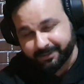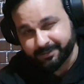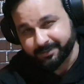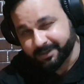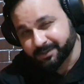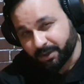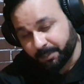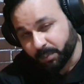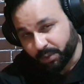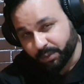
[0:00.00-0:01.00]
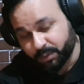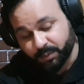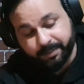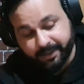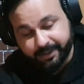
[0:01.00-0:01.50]
It's not Poco 2,
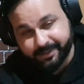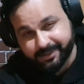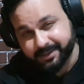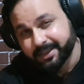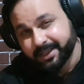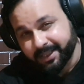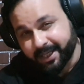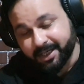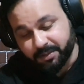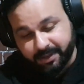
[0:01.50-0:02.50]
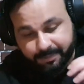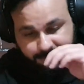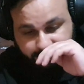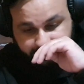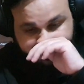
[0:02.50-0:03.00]
but it's K20 Pro
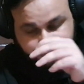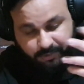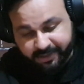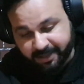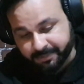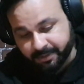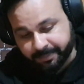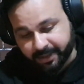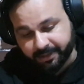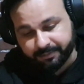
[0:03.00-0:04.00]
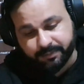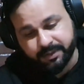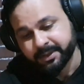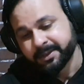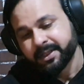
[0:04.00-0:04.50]
is what I'm comparing with.
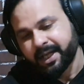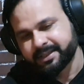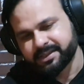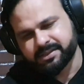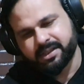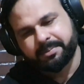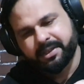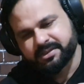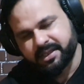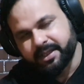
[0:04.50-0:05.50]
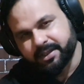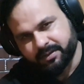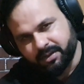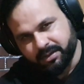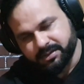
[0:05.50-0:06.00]
And this is a bit sleeker
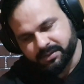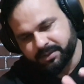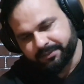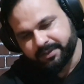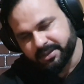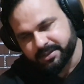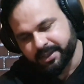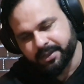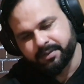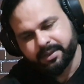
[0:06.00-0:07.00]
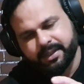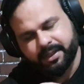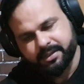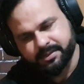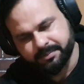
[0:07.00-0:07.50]
also. It feels really good. It
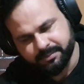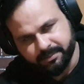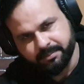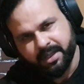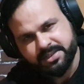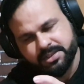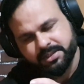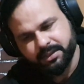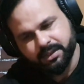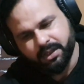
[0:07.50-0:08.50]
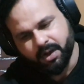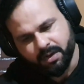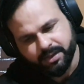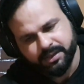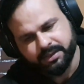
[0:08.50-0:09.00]
is much
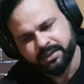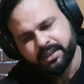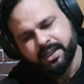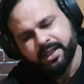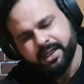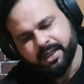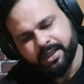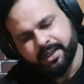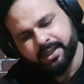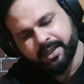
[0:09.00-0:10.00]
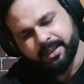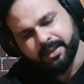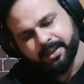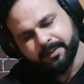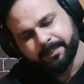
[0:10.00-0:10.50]
longer,
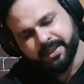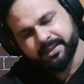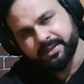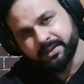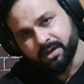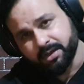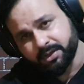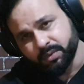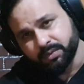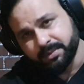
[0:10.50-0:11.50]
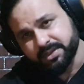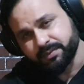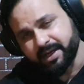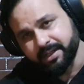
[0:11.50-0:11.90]
but not too much wider.